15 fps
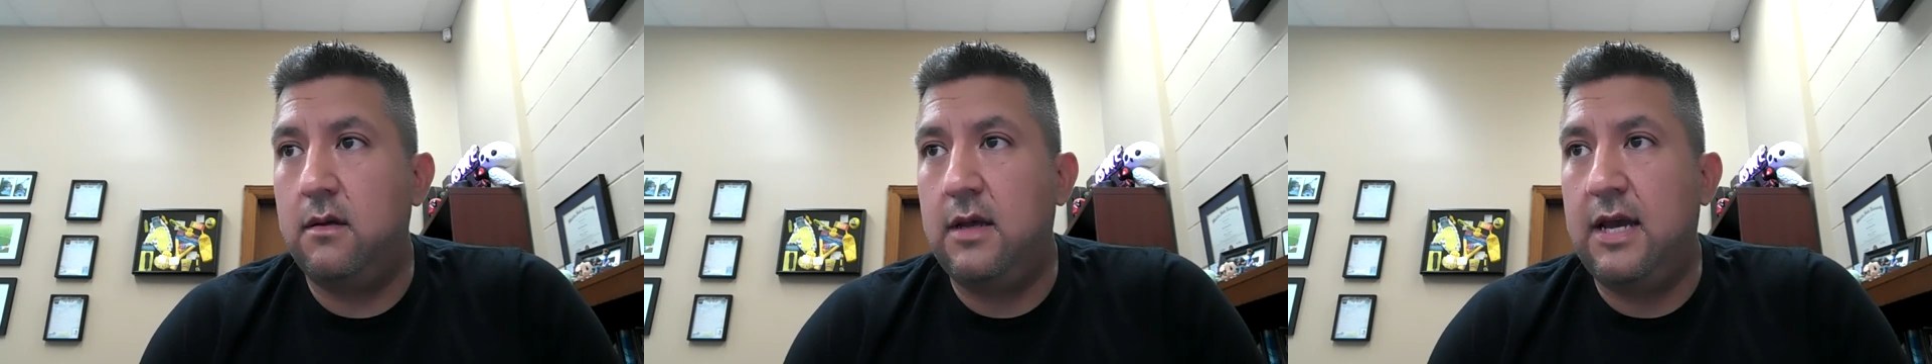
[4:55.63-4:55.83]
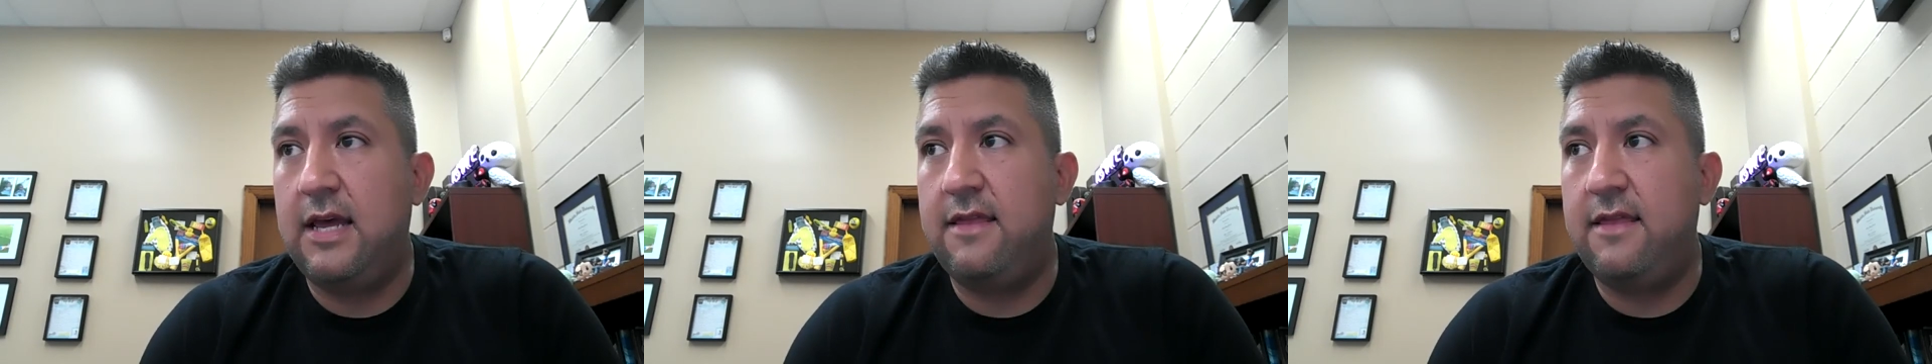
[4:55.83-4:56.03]

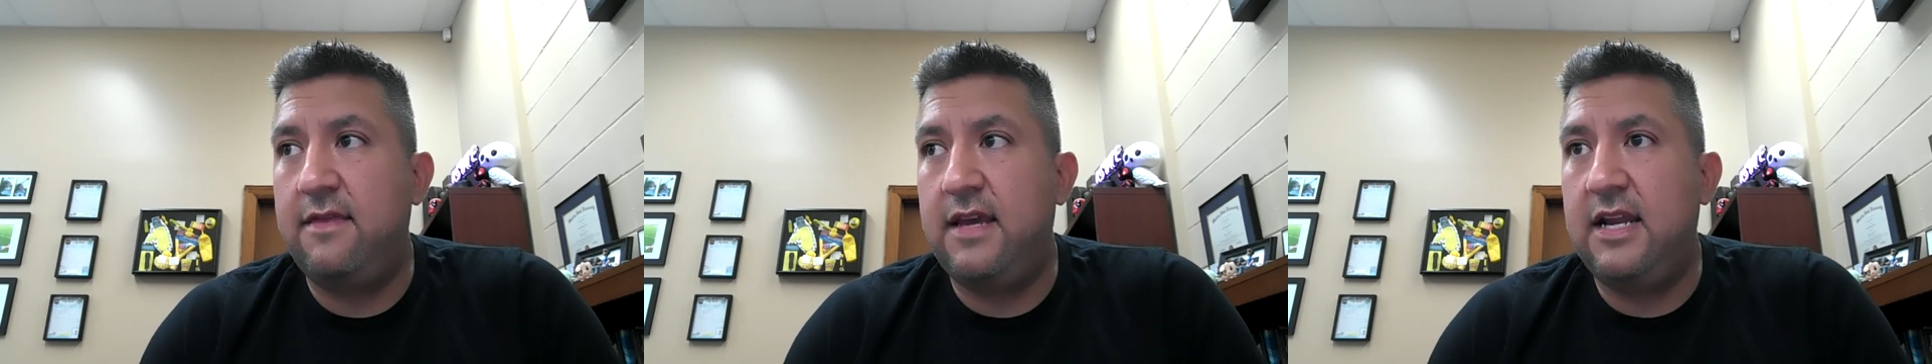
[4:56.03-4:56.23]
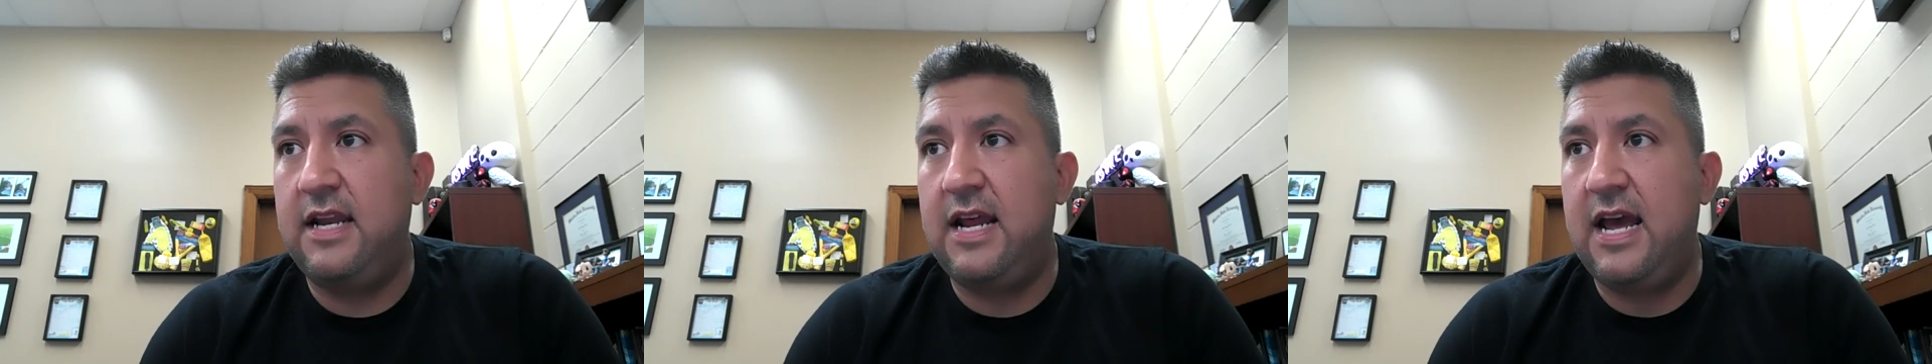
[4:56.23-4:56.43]
And
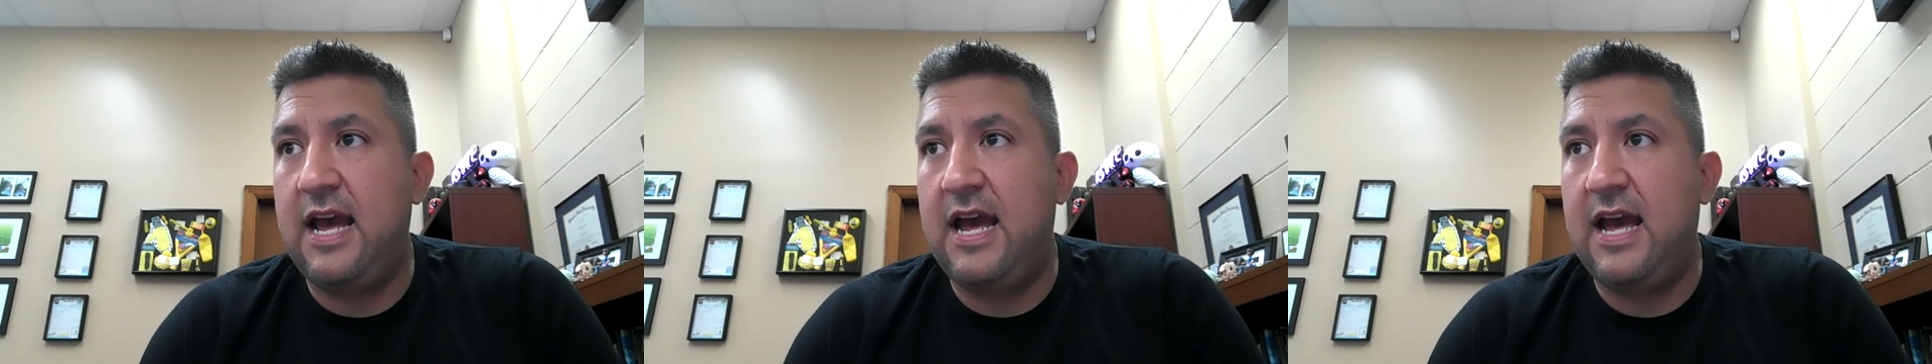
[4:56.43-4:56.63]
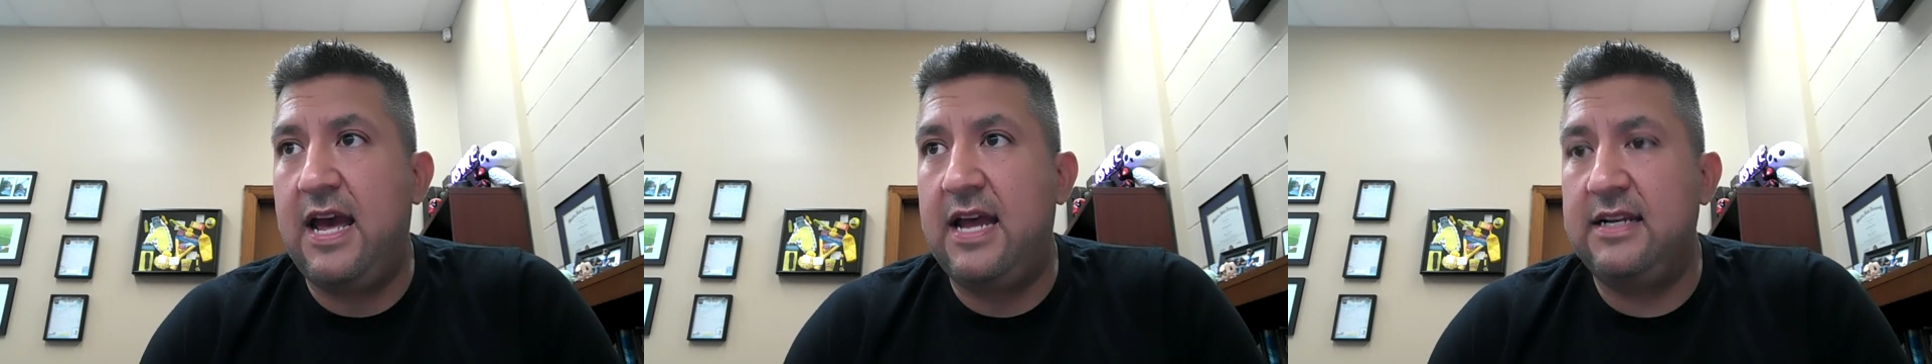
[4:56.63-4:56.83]
then
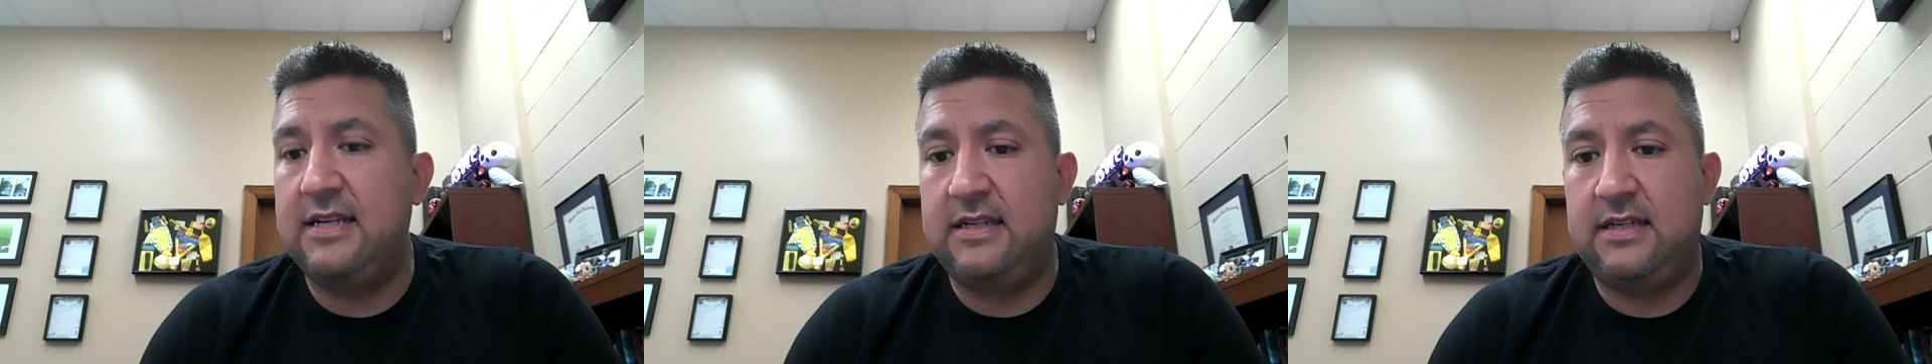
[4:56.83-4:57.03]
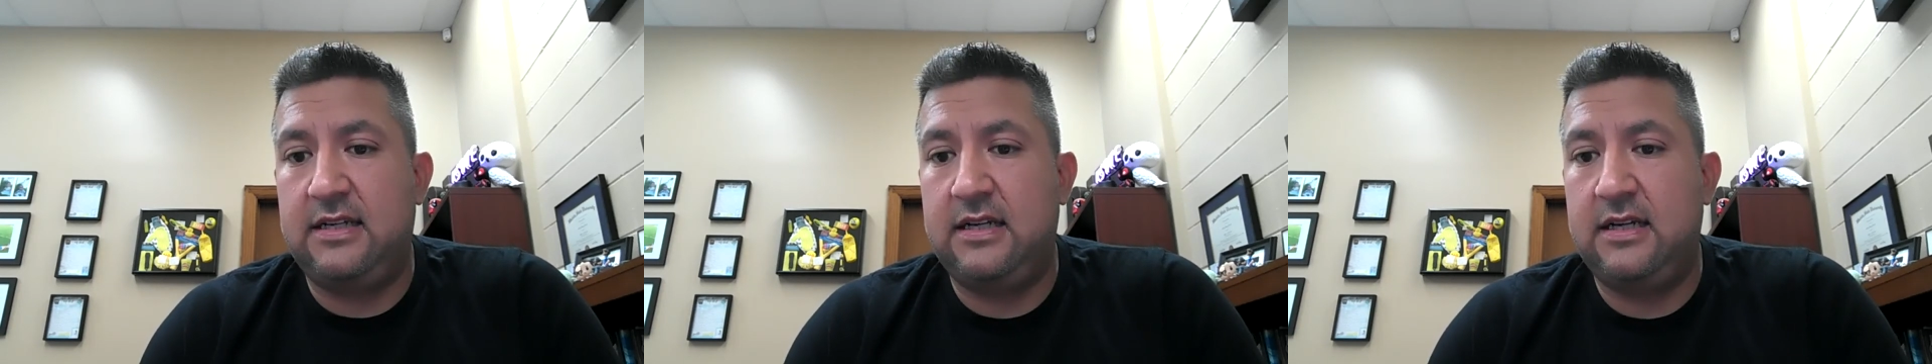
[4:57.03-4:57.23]

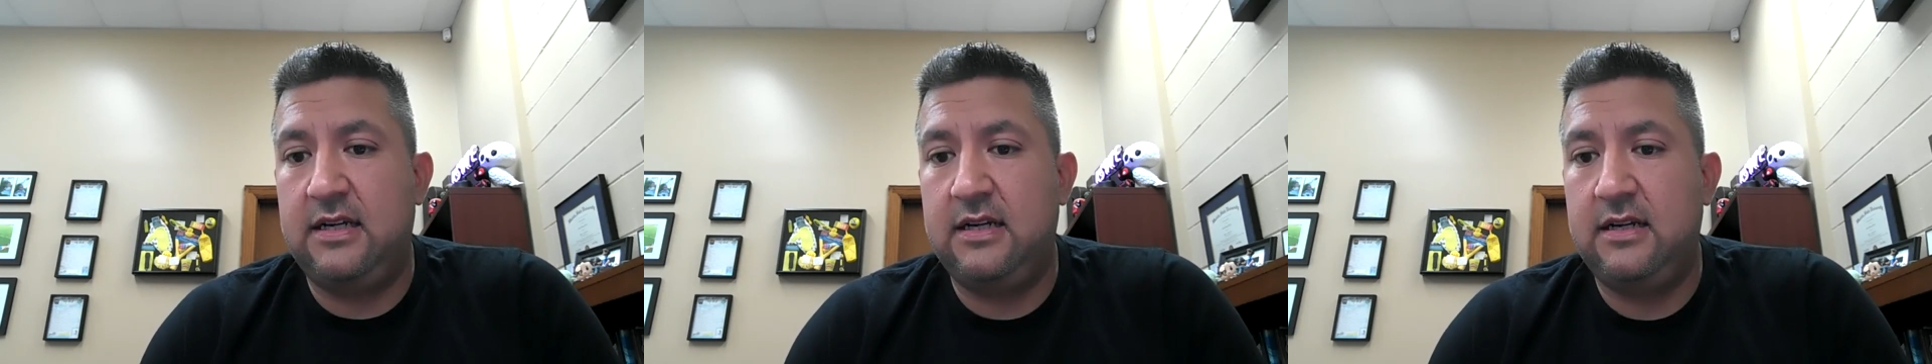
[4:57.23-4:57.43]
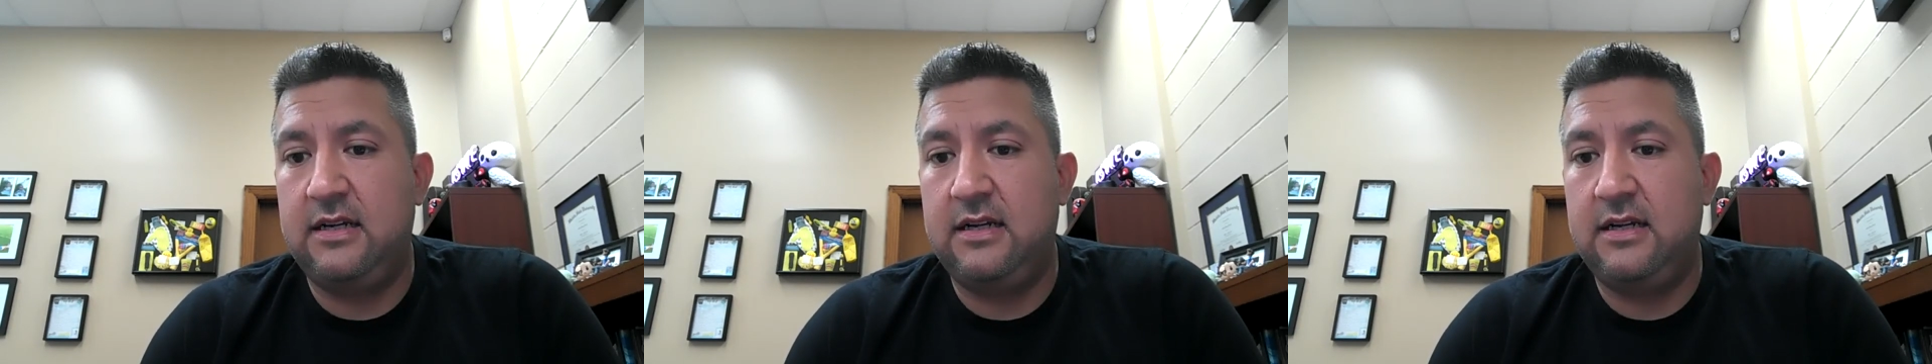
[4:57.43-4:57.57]
at